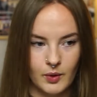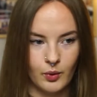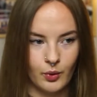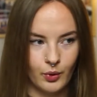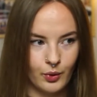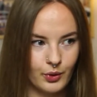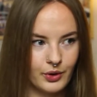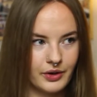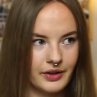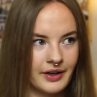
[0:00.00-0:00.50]

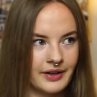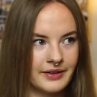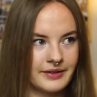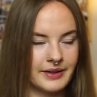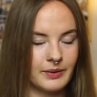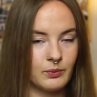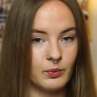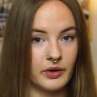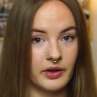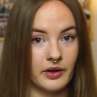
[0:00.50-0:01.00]

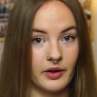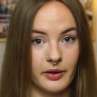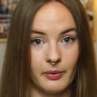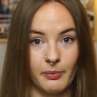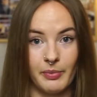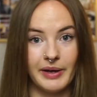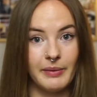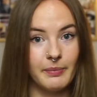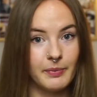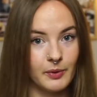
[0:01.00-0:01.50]
Organising with other
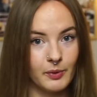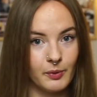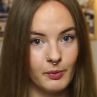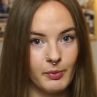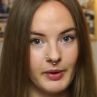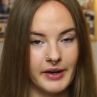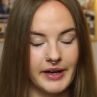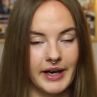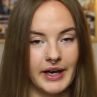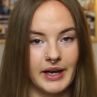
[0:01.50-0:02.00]
people
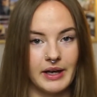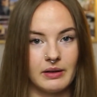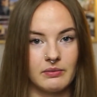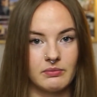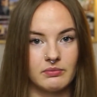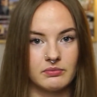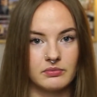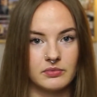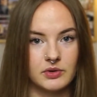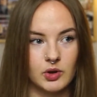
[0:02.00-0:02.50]

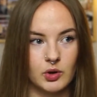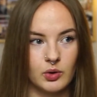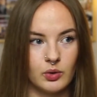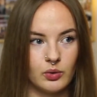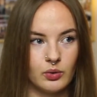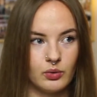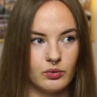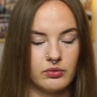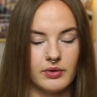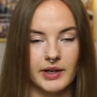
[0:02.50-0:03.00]
became
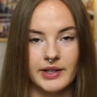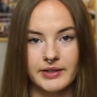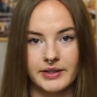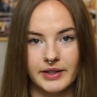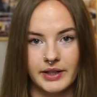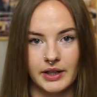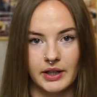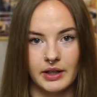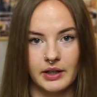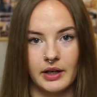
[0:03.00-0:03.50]
too
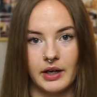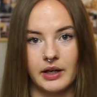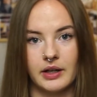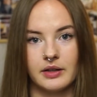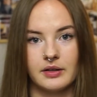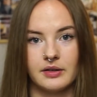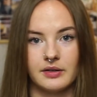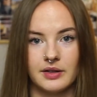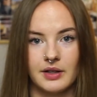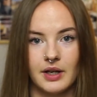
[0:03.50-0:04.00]
risky
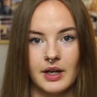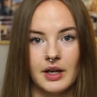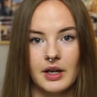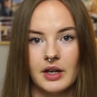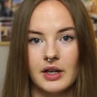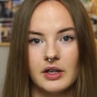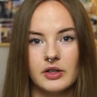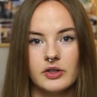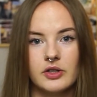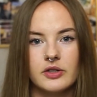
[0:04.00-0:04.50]
and
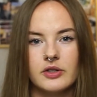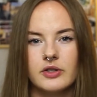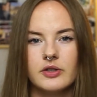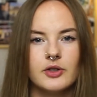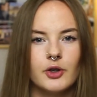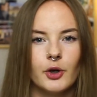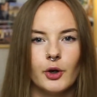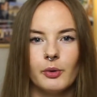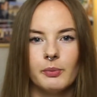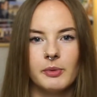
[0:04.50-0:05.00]
just
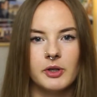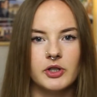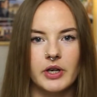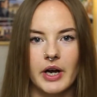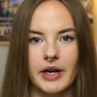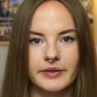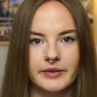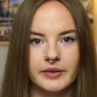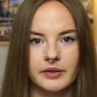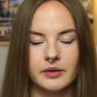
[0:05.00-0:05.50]
too much
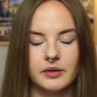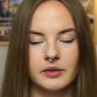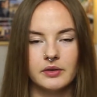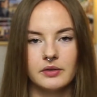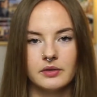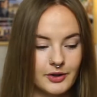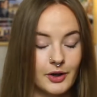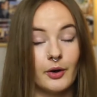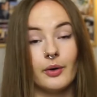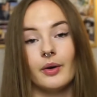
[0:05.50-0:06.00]
hassle.
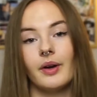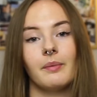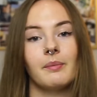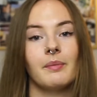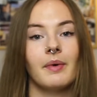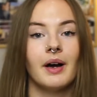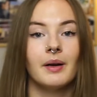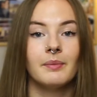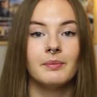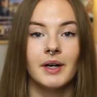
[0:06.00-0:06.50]
So in
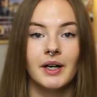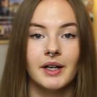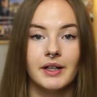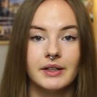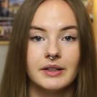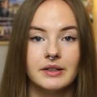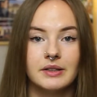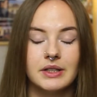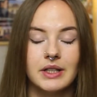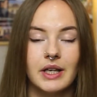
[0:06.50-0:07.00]
my
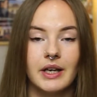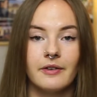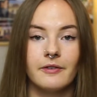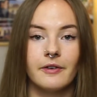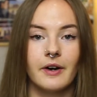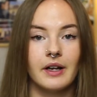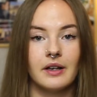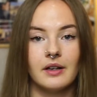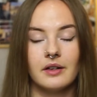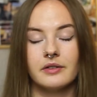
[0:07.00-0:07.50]
mind, if
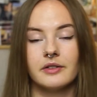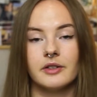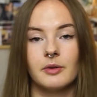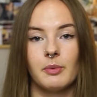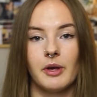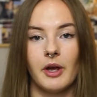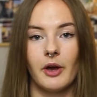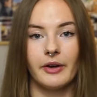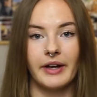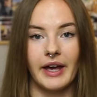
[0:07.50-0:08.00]
I learned to
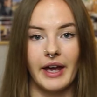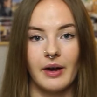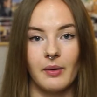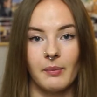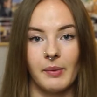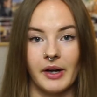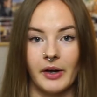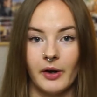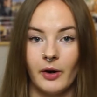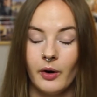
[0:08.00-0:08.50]
be okay on
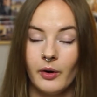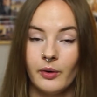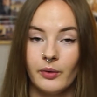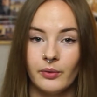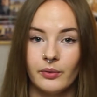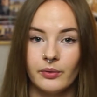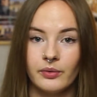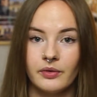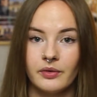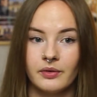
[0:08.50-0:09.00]
my
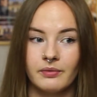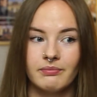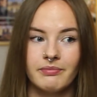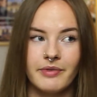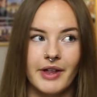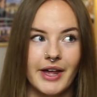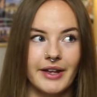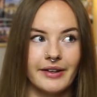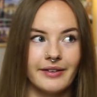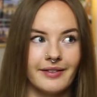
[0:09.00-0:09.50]
own,
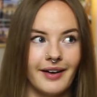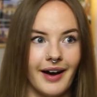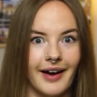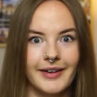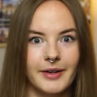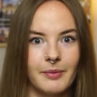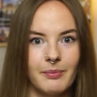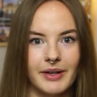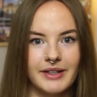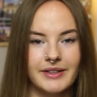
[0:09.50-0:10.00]
then I
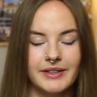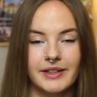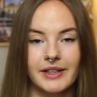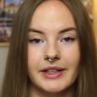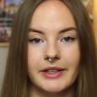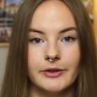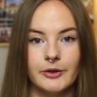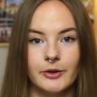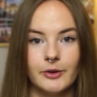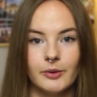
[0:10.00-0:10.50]
could
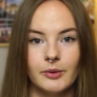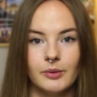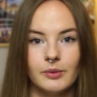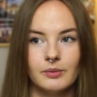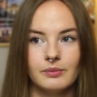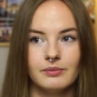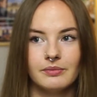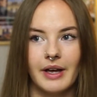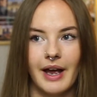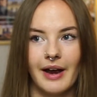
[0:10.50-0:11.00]
basically do
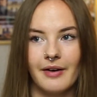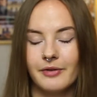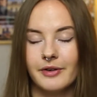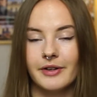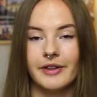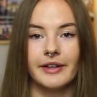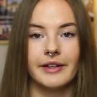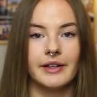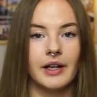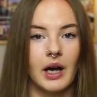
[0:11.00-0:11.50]

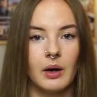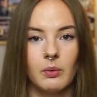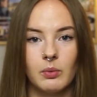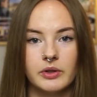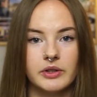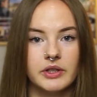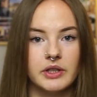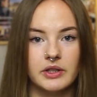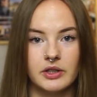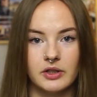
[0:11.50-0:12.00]
everything that I
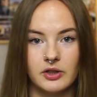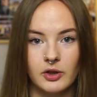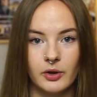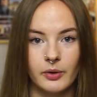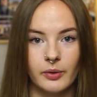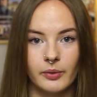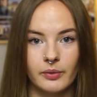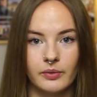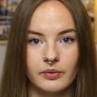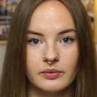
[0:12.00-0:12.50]
wanted to
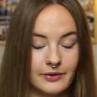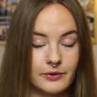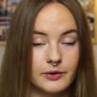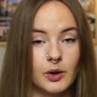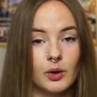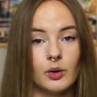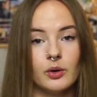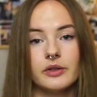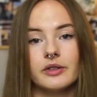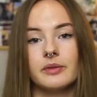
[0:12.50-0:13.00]
do. And of
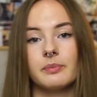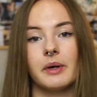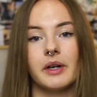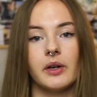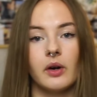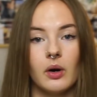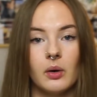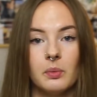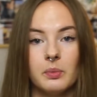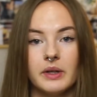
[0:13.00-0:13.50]
course, my
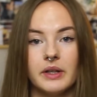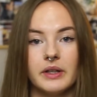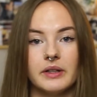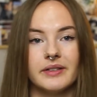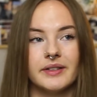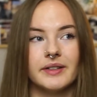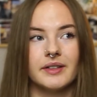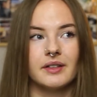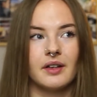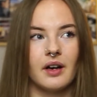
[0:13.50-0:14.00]

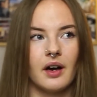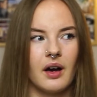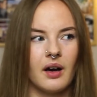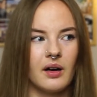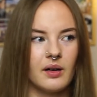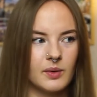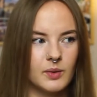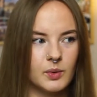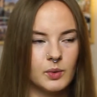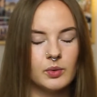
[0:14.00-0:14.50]
hobbies
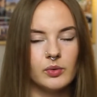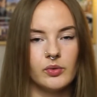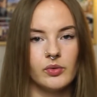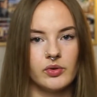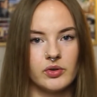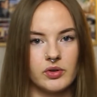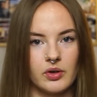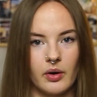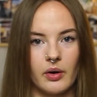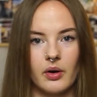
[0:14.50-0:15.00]
are all
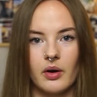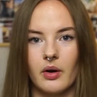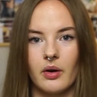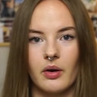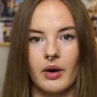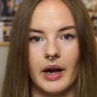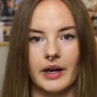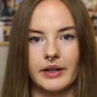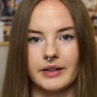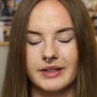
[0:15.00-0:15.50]
solo
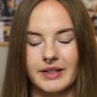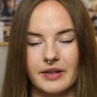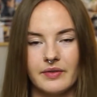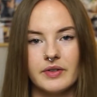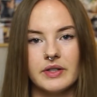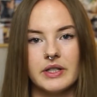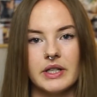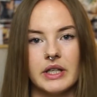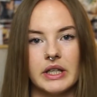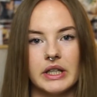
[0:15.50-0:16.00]

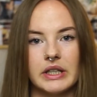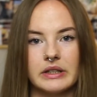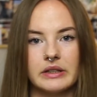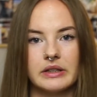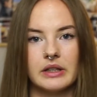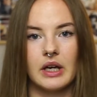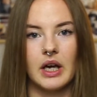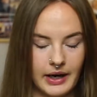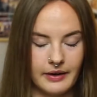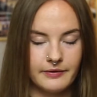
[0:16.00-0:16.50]
activities.
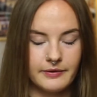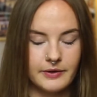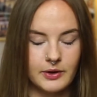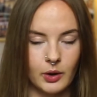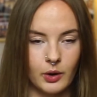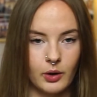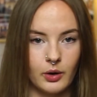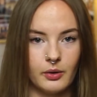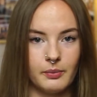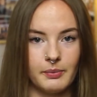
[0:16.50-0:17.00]
I've
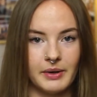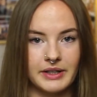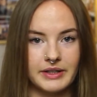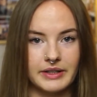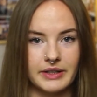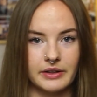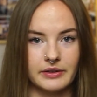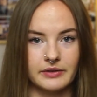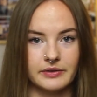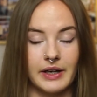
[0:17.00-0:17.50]
taught
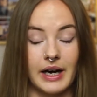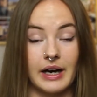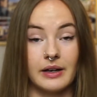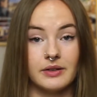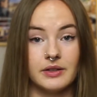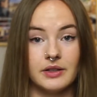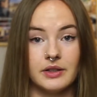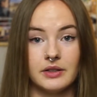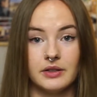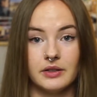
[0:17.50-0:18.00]
myself how
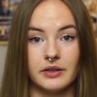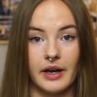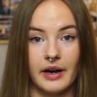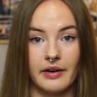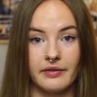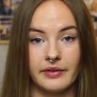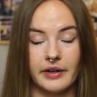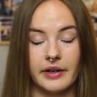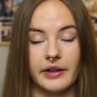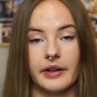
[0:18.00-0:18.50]
to do
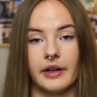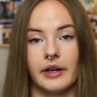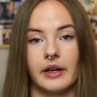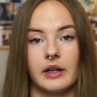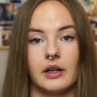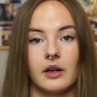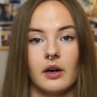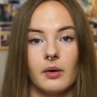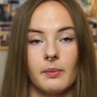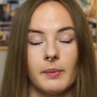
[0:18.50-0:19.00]

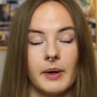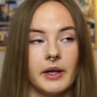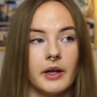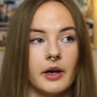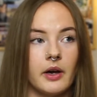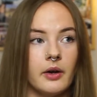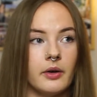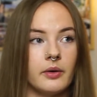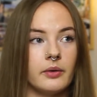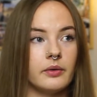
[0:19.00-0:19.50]
everything on my
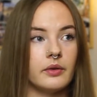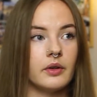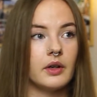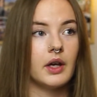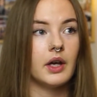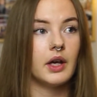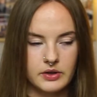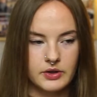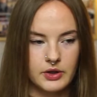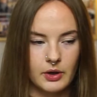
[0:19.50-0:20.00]
own.
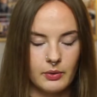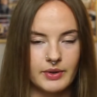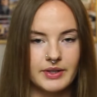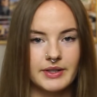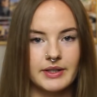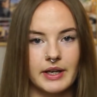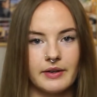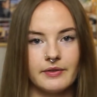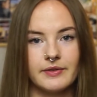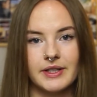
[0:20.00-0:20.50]
So it's
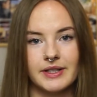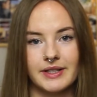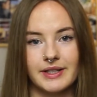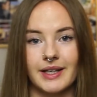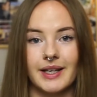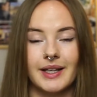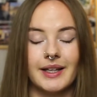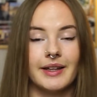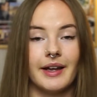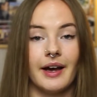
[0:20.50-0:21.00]
safe to
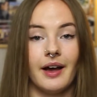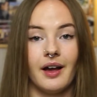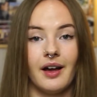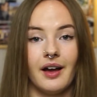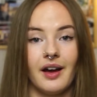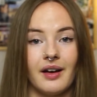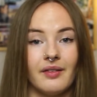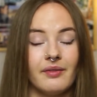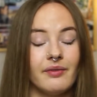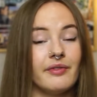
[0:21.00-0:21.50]
say that
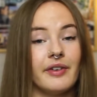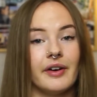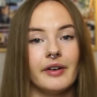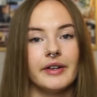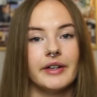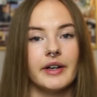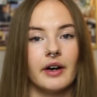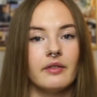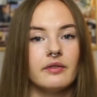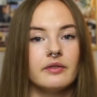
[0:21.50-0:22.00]
I'm very
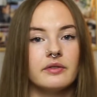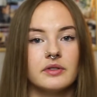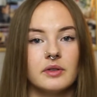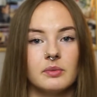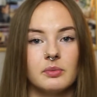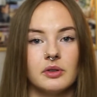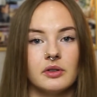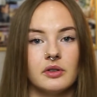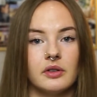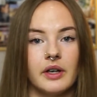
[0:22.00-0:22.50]

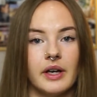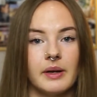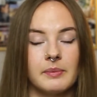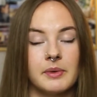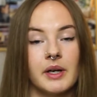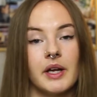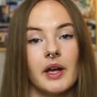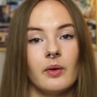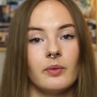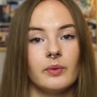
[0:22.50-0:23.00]
comfortable in
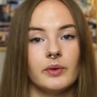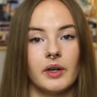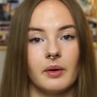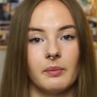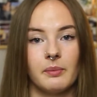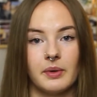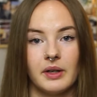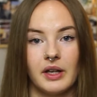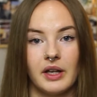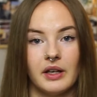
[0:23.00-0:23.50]
my own
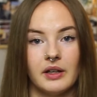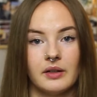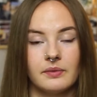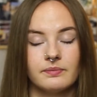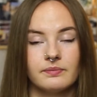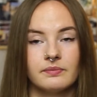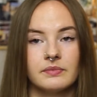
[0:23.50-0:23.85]
company.